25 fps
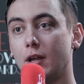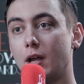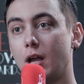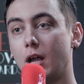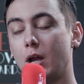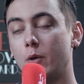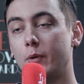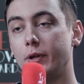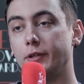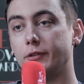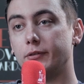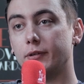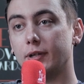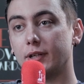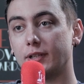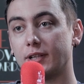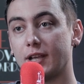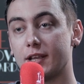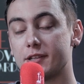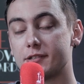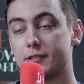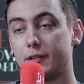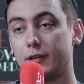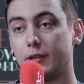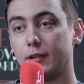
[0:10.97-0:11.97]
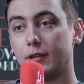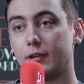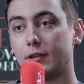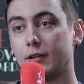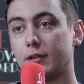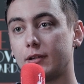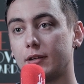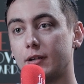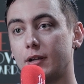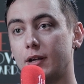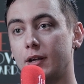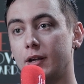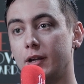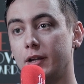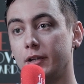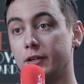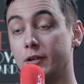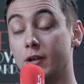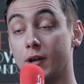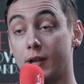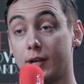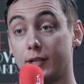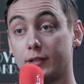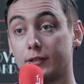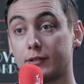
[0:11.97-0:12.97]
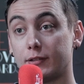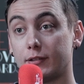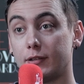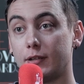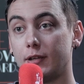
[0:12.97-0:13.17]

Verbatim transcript: I went to a casting, I got it.